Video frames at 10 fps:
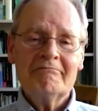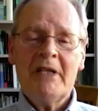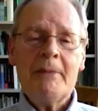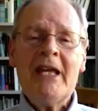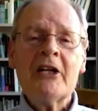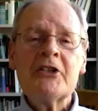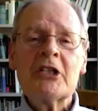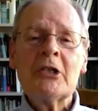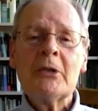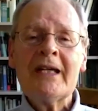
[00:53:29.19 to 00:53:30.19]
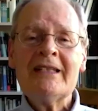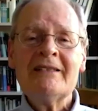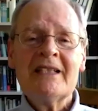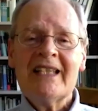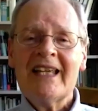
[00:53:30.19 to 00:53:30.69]
maybe undergoing
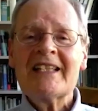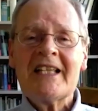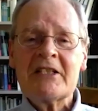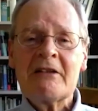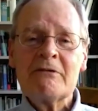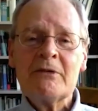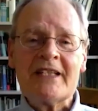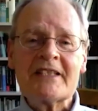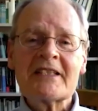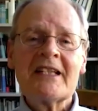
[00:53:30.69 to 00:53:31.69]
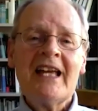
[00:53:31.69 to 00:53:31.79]
excessive risk.